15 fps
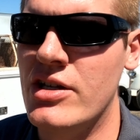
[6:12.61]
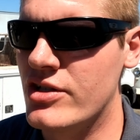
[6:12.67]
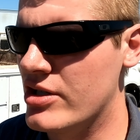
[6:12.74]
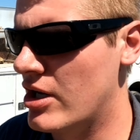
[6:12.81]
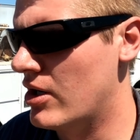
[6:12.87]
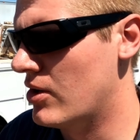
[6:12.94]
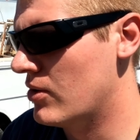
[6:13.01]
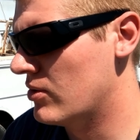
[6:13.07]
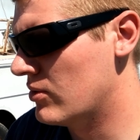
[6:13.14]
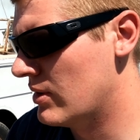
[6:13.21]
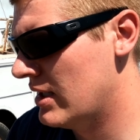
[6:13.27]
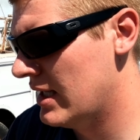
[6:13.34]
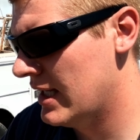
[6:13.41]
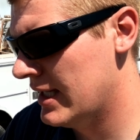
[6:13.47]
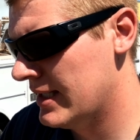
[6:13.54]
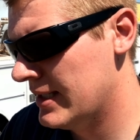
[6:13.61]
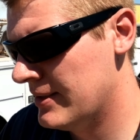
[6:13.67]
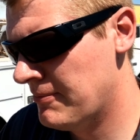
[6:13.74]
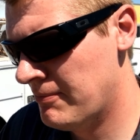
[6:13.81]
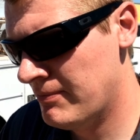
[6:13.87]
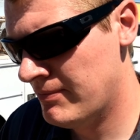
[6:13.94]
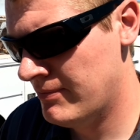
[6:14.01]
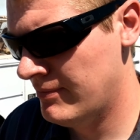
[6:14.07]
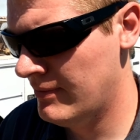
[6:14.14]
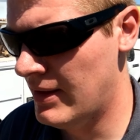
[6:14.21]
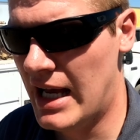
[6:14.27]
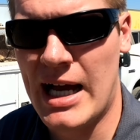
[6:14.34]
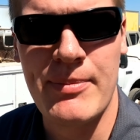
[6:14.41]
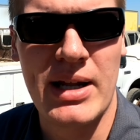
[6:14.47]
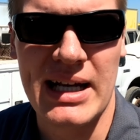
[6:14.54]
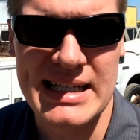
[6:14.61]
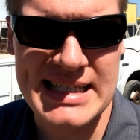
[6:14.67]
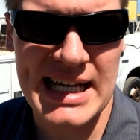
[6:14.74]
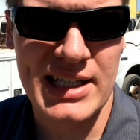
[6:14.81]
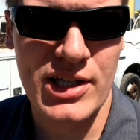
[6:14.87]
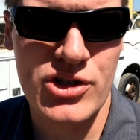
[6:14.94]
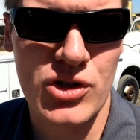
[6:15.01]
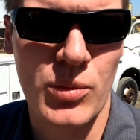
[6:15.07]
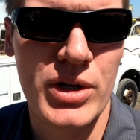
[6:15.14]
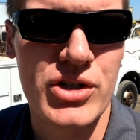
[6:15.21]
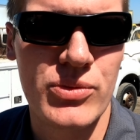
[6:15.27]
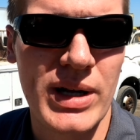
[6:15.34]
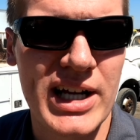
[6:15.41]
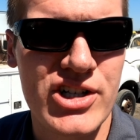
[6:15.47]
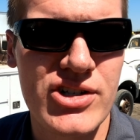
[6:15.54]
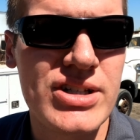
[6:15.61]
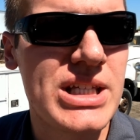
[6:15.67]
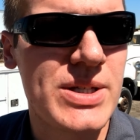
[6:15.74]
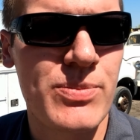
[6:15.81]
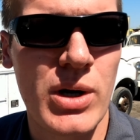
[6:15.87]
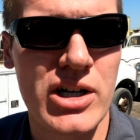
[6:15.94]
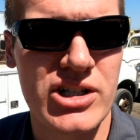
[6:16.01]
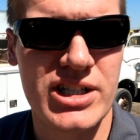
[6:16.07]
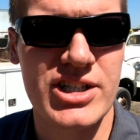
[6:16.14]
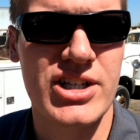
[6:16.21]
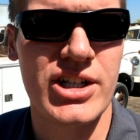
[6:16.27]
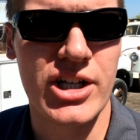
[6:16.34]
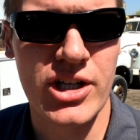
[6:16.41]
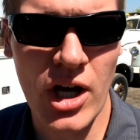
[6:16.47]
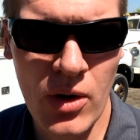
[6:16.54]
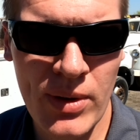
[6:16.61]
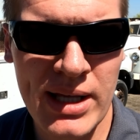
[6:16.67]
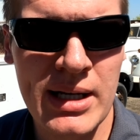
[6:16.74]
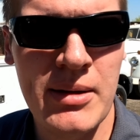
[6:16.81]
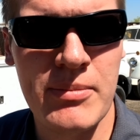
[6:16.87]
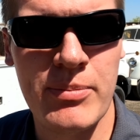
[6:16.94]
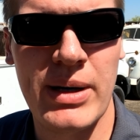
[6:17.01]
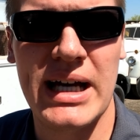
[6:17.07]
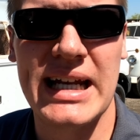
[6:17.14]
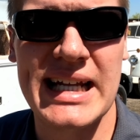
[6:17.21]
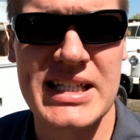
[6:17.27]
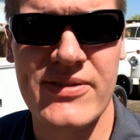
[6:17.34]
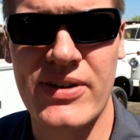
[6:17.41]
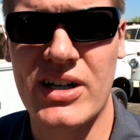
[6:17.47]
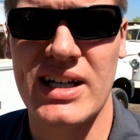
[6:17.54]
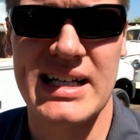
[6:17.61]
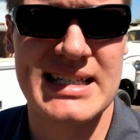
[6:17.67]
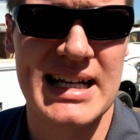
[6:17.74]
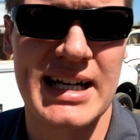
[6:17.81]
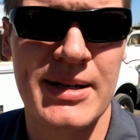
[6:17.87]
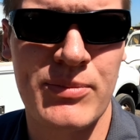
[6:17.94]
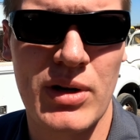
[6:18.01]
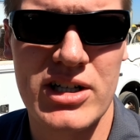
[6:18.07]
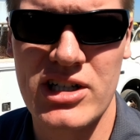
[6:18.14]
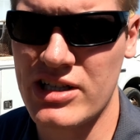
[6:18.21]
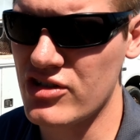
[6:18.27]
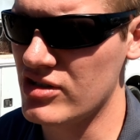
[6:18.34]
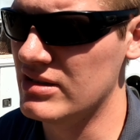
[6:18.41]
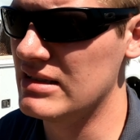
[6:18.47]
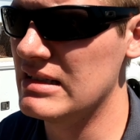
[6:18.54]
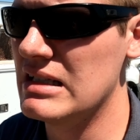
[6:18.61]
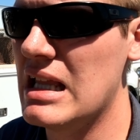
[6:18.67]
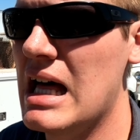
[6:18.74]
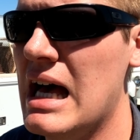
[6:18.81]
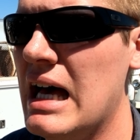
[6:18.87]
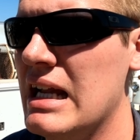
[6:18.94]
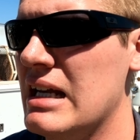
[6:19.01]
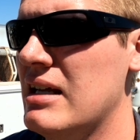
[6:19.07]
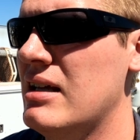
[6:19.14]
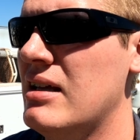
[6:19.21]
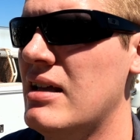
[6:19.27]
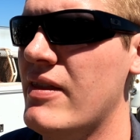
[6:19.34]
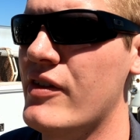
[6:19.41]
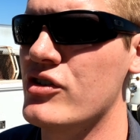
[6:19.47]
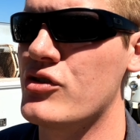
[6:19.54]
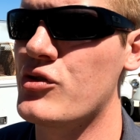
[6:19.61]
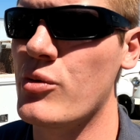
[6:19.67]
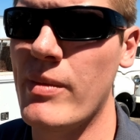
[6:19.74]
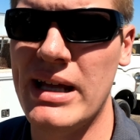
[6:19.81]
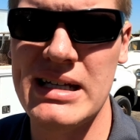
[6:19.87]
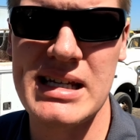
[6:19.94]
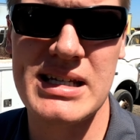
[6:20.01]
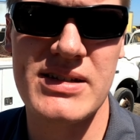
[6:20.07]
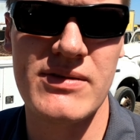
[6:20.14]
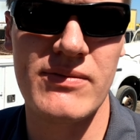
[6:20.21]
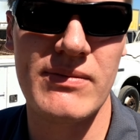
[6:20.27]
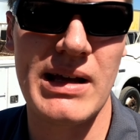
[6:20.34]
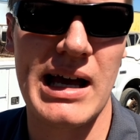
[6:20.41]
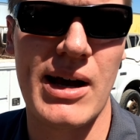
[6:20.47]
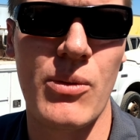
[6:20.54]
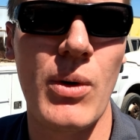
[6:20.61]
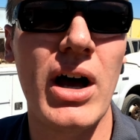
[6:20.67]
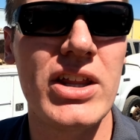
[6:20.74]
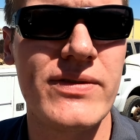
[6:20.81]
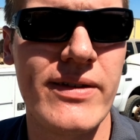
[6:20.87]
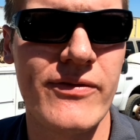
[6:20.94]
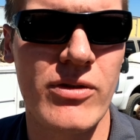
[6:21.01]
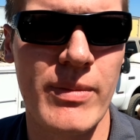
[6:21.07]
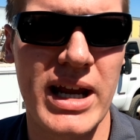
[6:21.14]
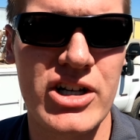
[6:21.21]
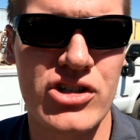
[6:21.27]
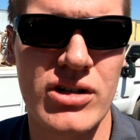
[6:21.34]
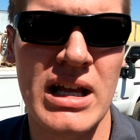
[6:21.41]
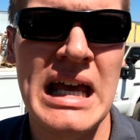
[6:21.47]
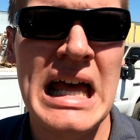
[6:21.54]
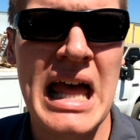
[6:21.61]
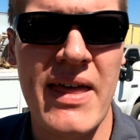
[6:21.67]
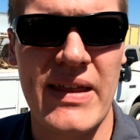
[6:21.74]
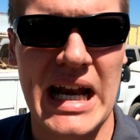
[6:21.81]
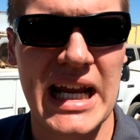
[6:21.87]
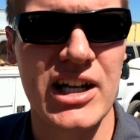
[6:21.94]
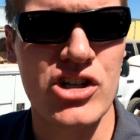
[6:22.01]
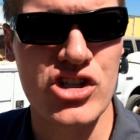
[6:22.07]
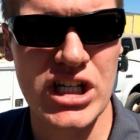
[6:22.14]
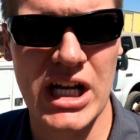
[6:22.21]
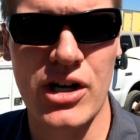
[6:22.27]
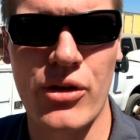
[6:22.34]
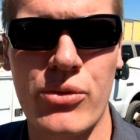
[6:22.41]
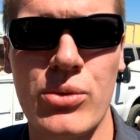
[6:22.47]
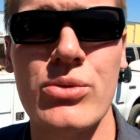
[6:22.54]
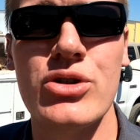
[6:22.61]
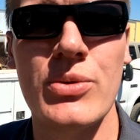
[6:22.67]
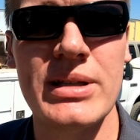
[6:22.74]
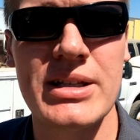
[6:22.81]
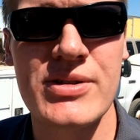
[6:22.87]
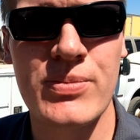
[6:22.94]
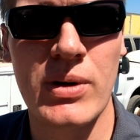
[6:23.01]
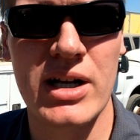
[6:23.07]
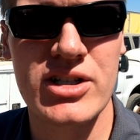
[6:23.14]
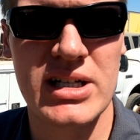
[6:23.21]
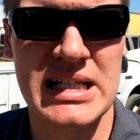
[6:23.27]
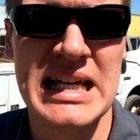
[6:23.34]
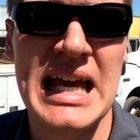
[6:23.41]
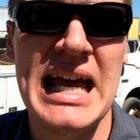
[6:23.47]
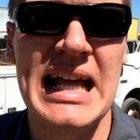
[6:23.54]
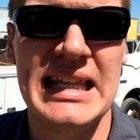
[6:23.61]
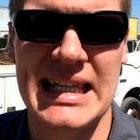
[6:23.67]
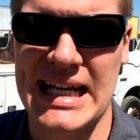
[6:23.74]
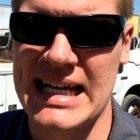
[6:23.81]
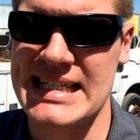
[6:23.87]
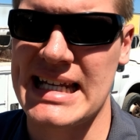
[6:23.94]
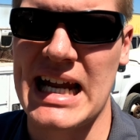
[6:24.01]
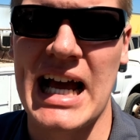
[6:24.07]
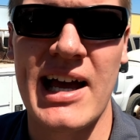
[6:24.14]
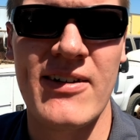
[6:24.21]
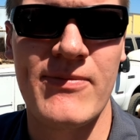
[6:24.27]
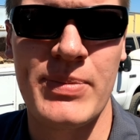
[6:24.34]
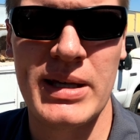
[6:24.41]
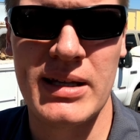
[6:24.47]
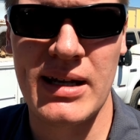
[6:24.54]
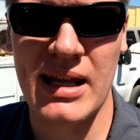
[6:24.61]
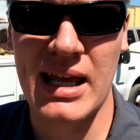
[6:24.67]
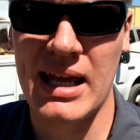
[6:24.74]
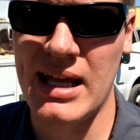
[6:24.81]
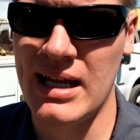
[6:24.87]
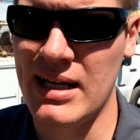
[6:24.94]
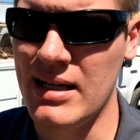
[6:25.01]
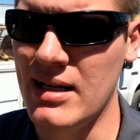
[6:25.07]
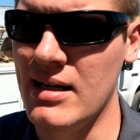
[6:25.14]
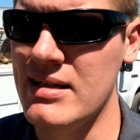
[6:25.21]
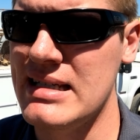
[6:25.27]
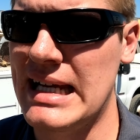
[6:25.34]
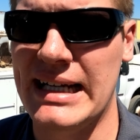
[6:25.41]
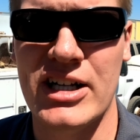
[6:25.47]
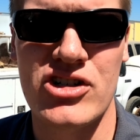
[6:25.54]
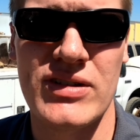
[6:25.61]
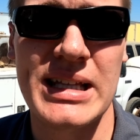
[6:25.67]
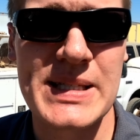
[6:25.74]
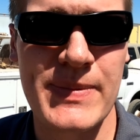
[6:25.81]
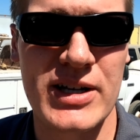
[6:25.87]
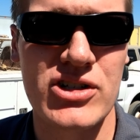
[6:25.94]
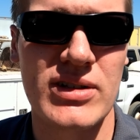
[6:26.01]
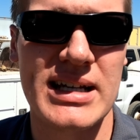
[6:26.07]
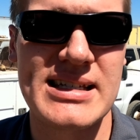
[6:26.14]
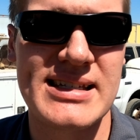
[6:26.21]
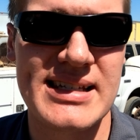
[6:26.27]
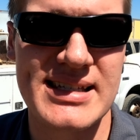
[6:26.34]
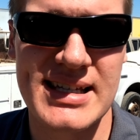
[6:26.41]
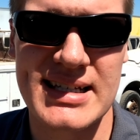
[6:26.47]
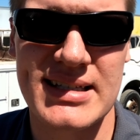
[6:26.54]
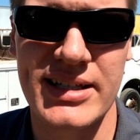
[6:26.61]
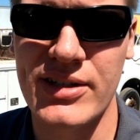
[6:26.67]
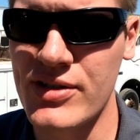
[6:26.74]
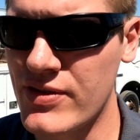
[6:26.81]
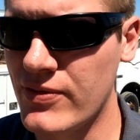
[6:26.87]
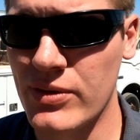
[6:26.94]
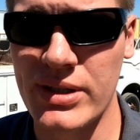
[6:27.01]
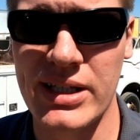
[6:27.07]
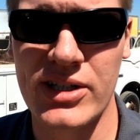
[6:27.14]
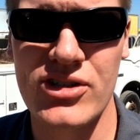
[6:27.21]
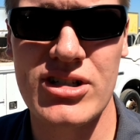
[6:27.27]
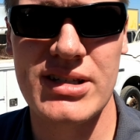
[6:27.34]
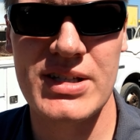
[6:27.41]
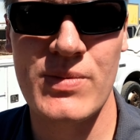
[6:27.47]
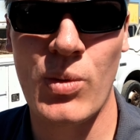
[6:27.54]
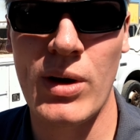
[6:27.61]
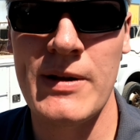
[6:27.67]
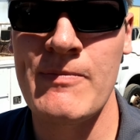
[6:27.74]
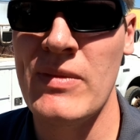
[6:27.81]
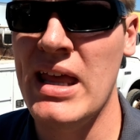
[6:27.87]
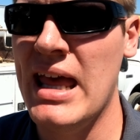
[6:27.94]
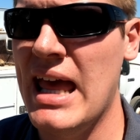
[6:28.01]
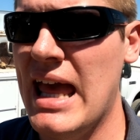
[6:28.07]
So I'm not exactly sure what direction this project is going to go in, but it's a very exciting project. There's a tremendous wealth of information that I can share through doing this project. Like I said, I've been a technician that specializes in 6 liters for years at this point,